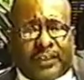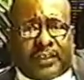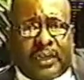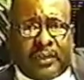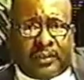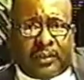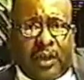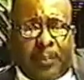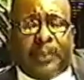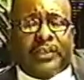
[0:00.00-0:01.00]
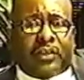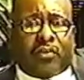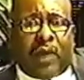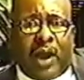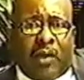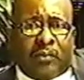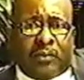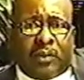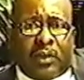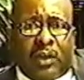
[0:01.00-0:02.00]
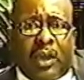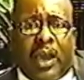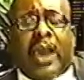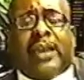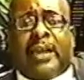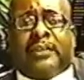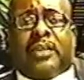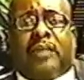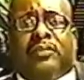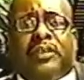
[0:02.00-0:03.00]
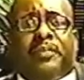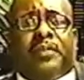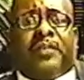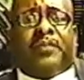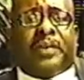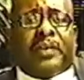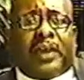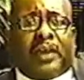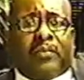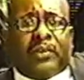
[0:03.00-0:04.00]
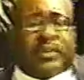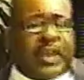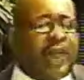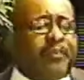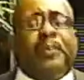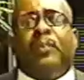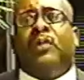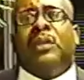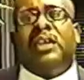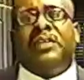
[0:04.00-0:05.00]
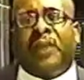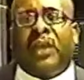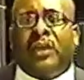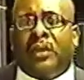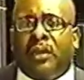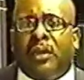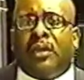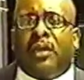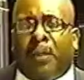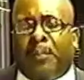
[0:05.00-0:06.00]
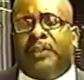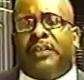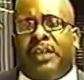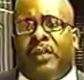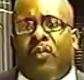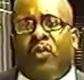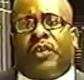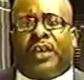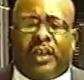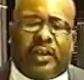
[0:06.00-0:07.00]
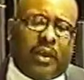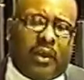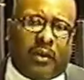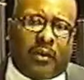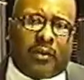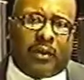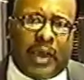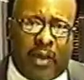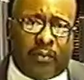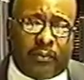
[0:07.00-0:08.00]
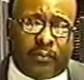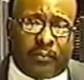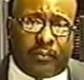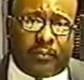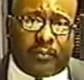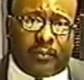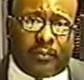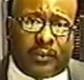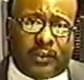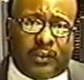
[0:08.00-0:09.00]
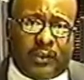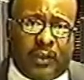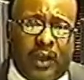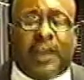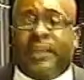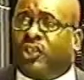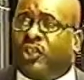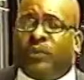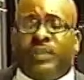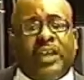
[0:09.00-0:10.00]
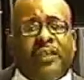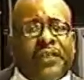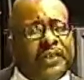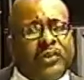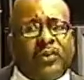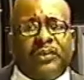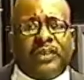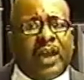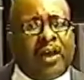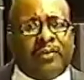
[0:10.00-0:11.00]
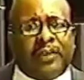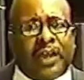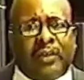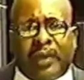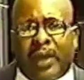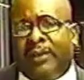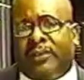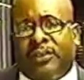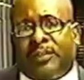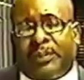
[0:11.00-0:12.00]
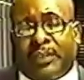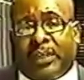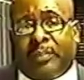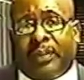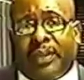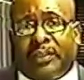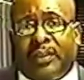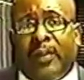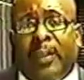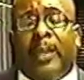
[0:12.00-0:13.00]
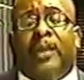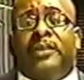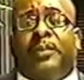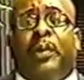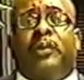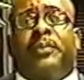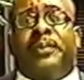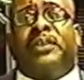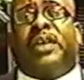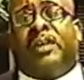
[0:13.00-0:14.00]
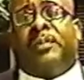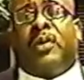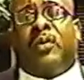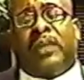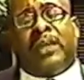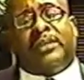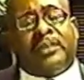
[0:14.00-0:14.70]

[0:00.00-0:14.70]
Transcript: Centers up under the ground, and that's how deep they've been digging. They have people living up under there working now. And they showed the elevators going down, down, down into this particular place, supposedly digging up gold. Now,